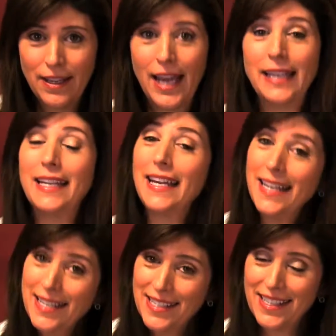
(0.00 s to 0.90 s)
and
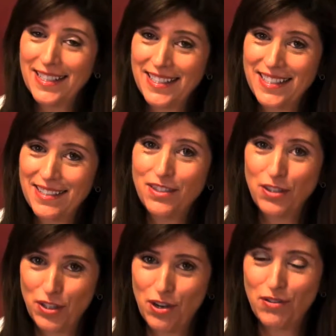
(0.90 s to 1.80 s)
easiest
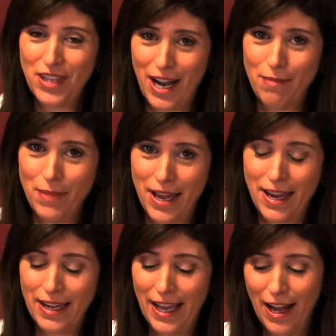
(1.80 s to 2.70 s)
dessert that I
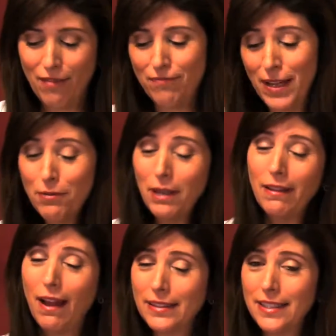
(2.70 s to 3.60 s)
make. And I've been
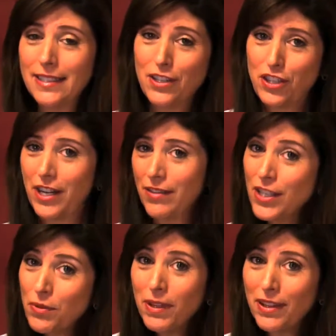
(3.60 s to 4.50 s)
reluctant to share
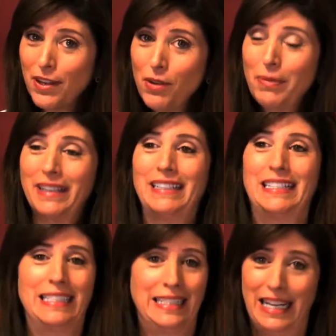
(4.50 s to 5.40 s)
this with you
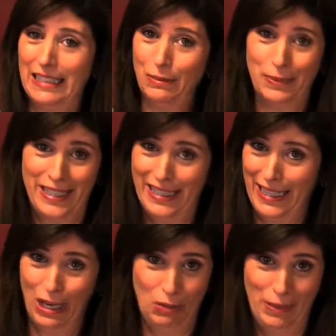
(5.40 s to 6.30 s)
because it's not
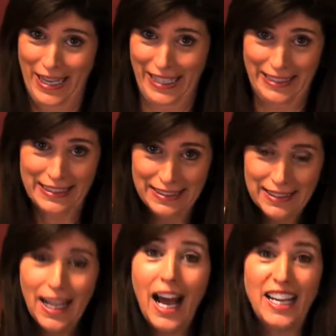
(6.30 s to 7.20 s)
completely homemade.
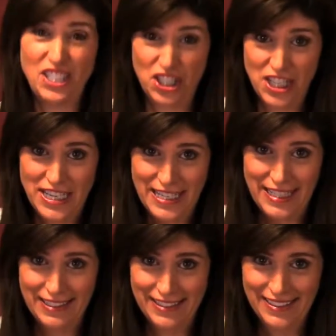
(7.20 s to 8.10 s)
I
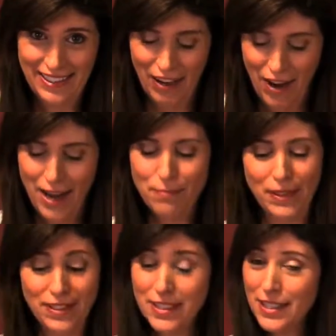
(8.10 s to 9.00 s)
cheat. All right,
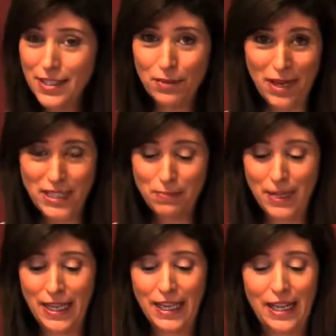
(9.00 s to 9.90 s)
but this is the
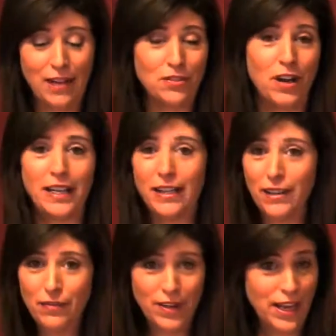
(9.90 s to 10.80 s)
recipe, and I've tried
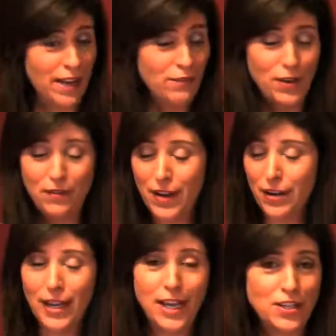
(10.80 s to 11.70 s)
every
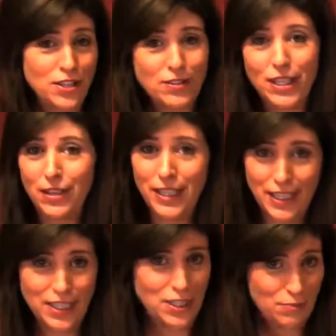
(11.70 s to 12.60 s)
variation there
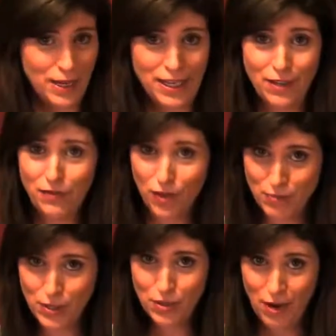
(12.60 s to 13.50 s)
is to make it
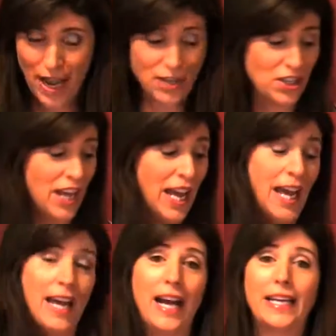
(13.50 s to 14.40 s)
from scratch,
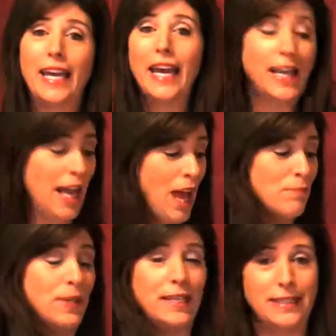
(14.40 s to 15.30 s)
and I
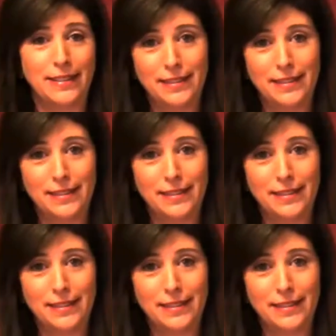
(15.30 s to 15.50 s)
cannot beat